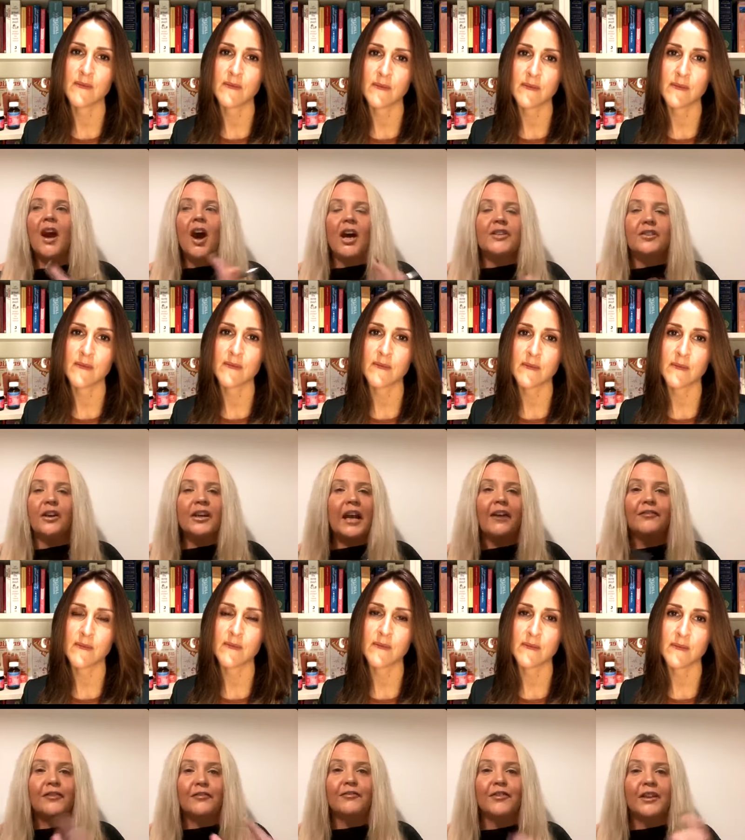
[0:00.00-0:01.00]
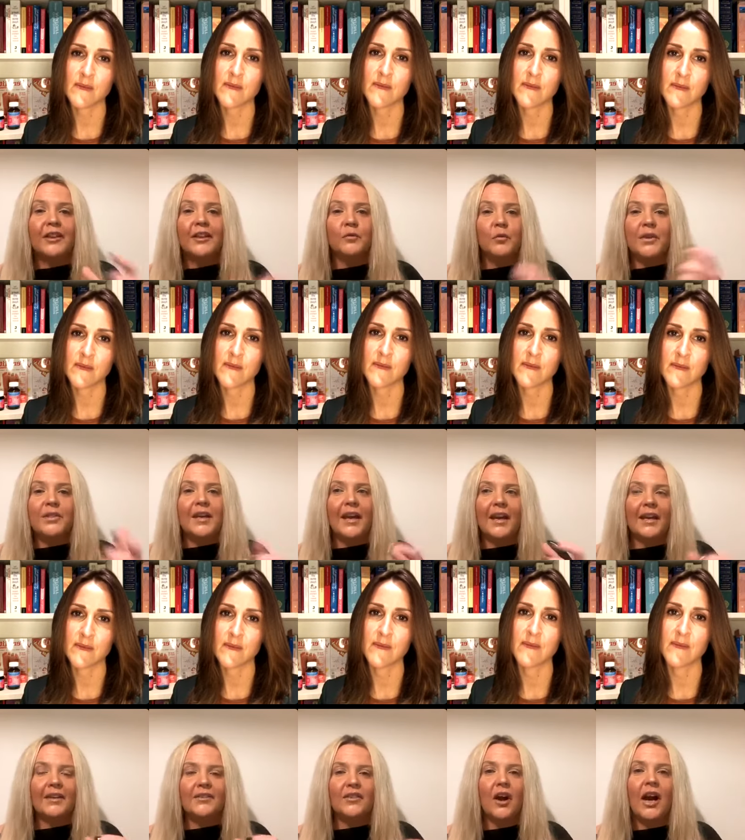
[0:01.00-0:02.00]
Speaker 1: I don't have to fill it with that
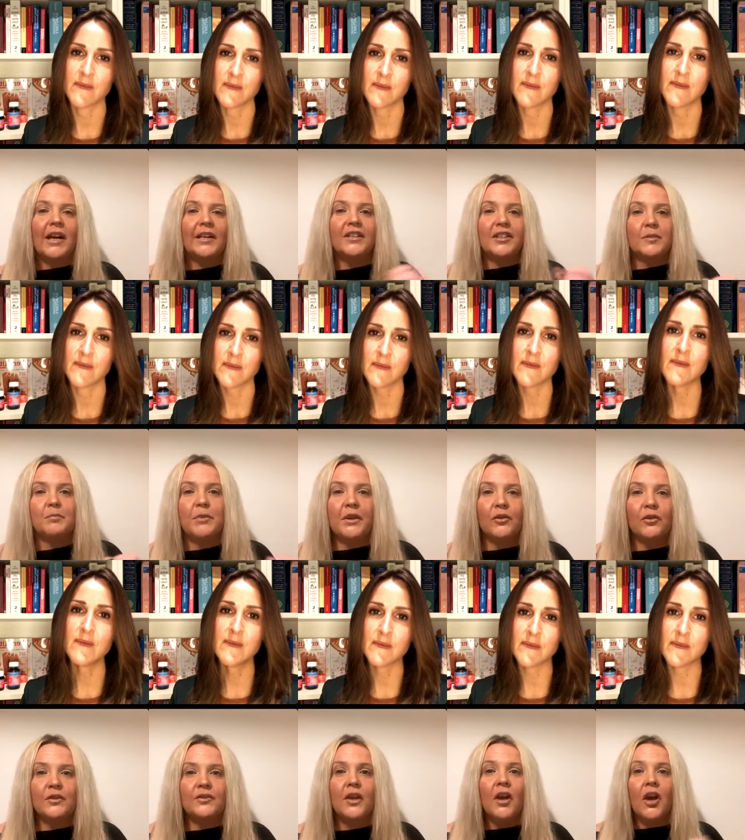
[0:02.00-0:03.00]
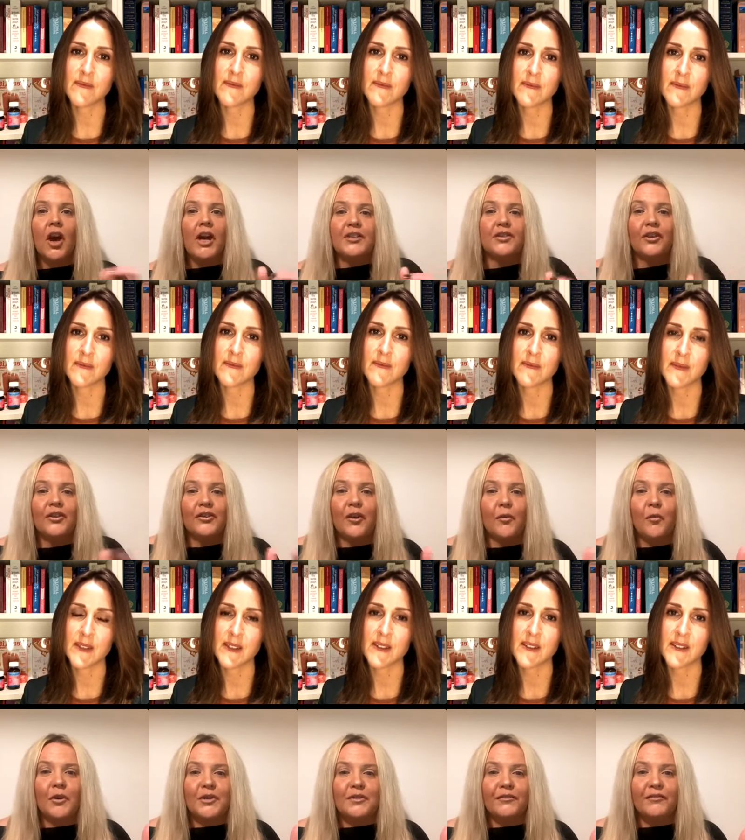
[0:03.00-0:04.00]
anxiety just because I don't know
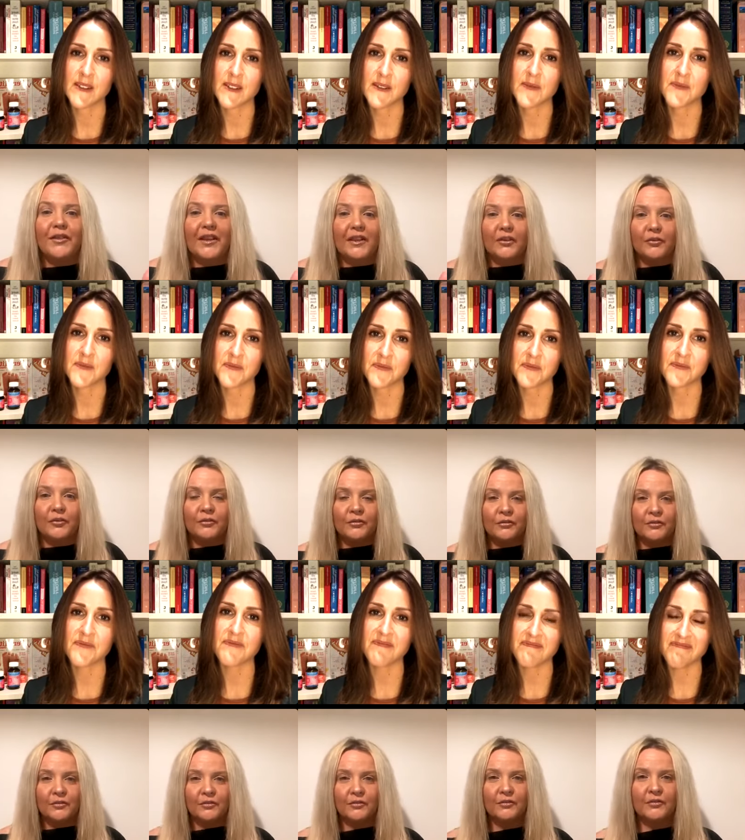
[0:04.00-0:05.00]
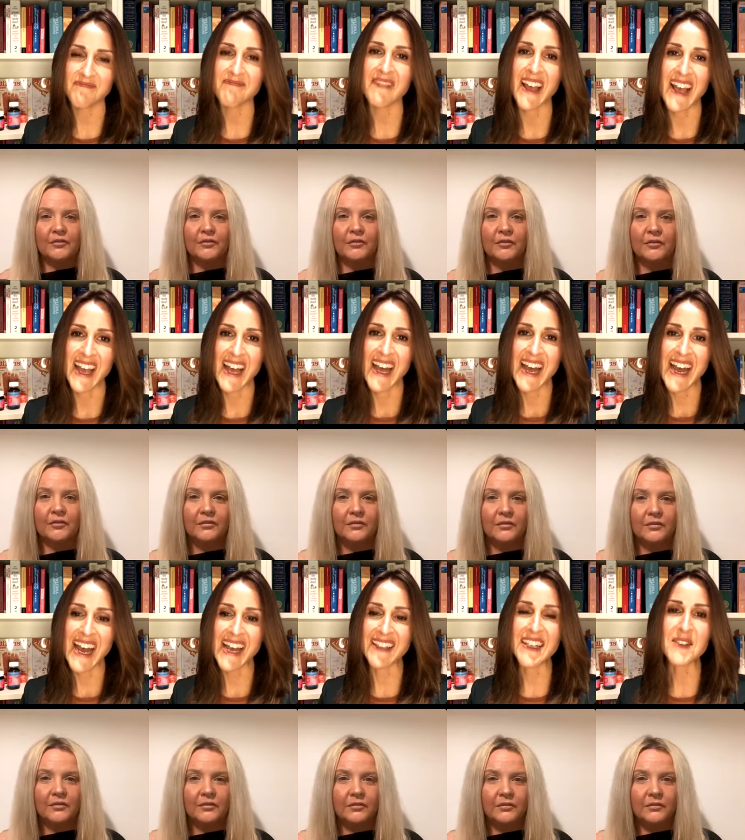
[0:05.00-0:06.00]
what to feel.
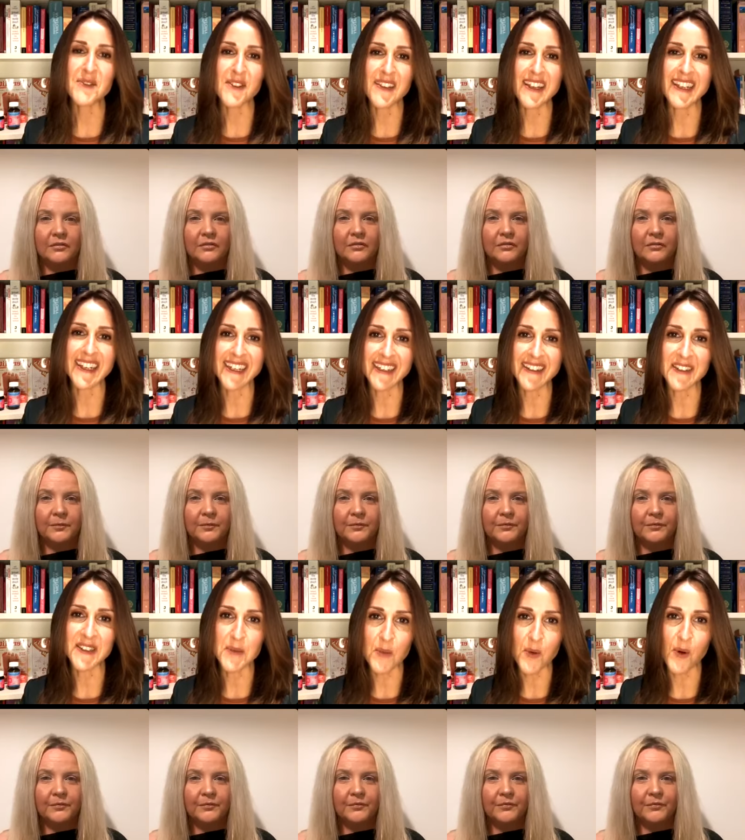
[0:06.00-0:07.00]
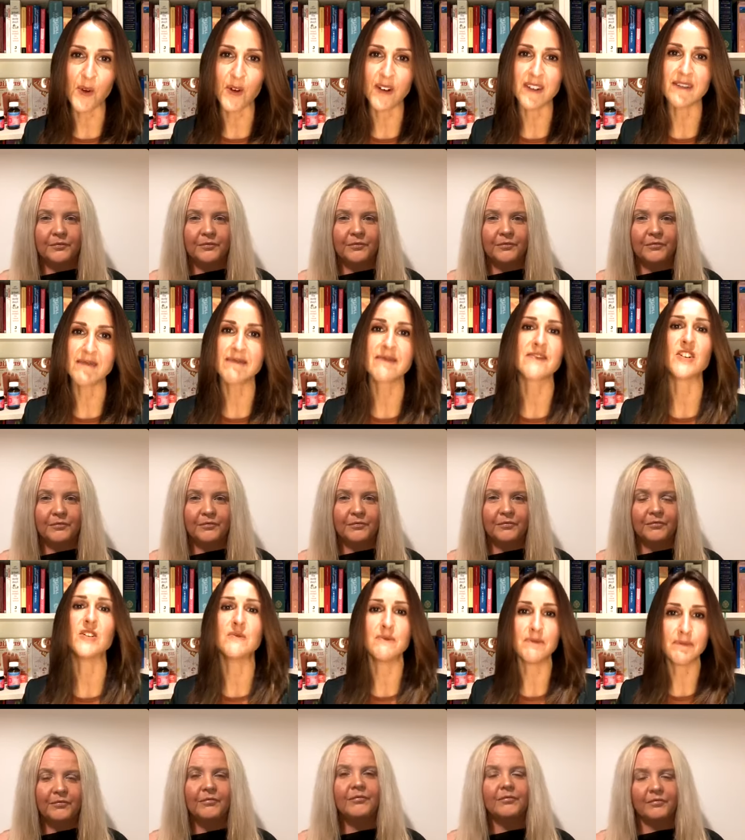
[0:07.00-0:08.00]
Speaker 2: And that's where I think getting the support
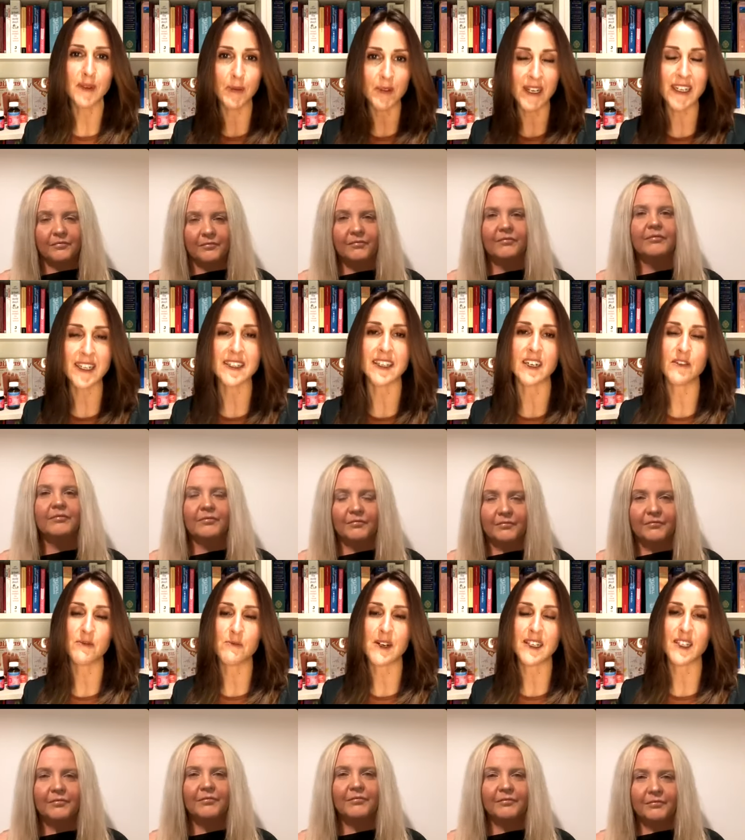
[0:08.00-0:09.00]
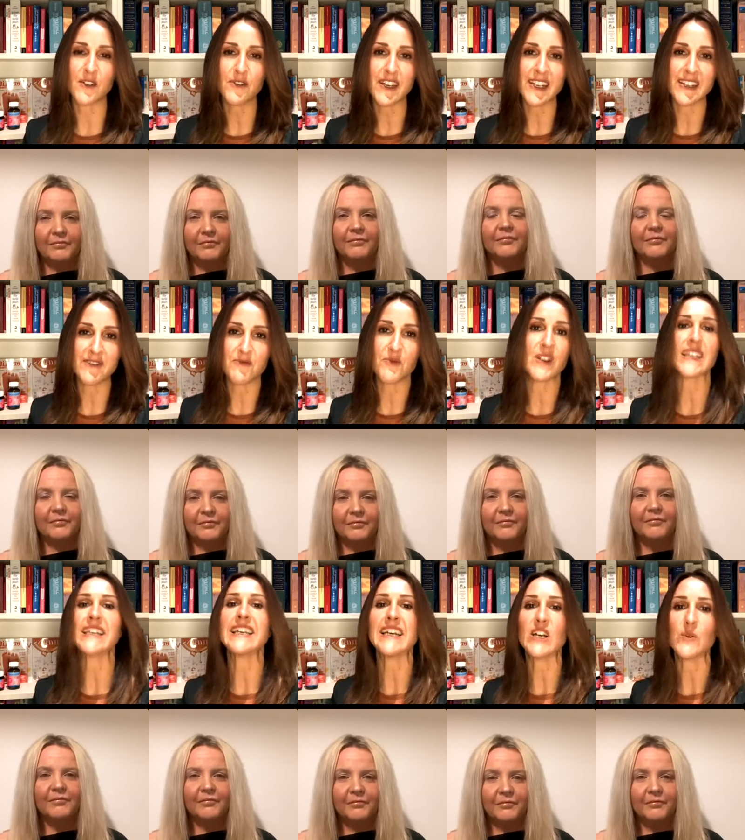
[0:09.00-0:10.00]
from people like yourself and myself can really
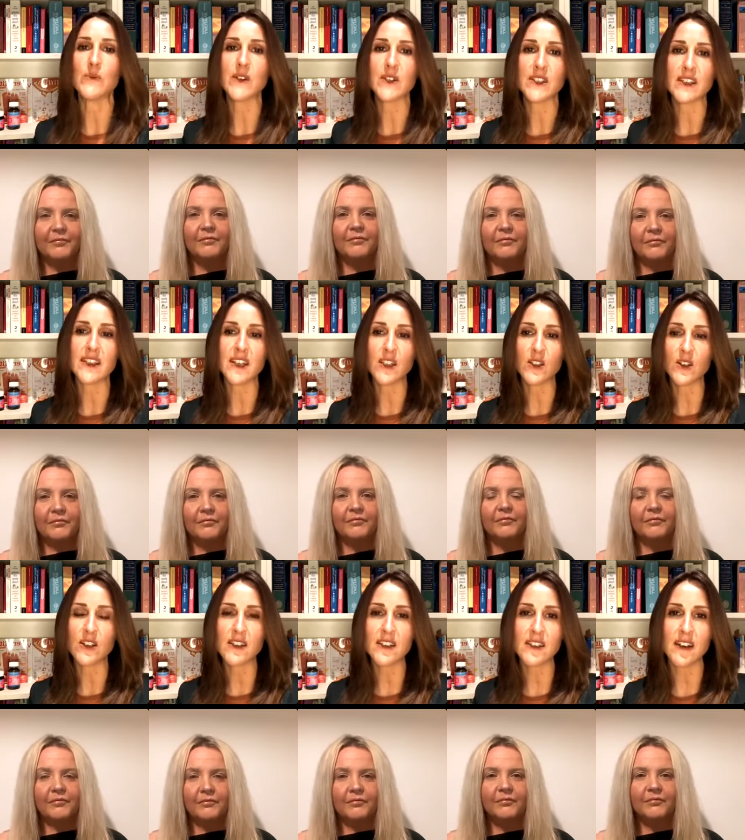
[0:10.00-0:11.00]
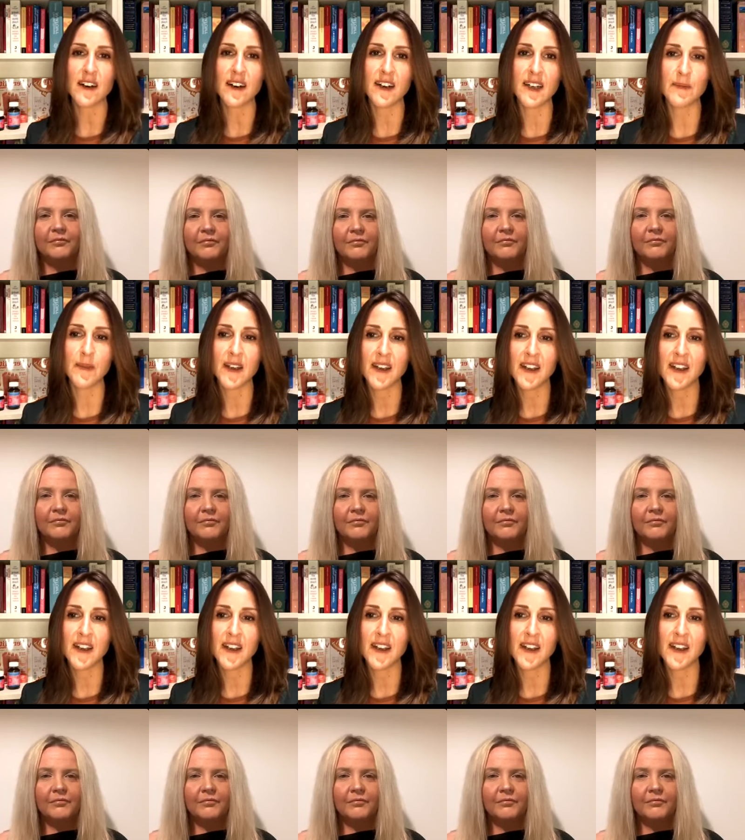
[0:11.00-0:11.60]
help because I think a lot of the time,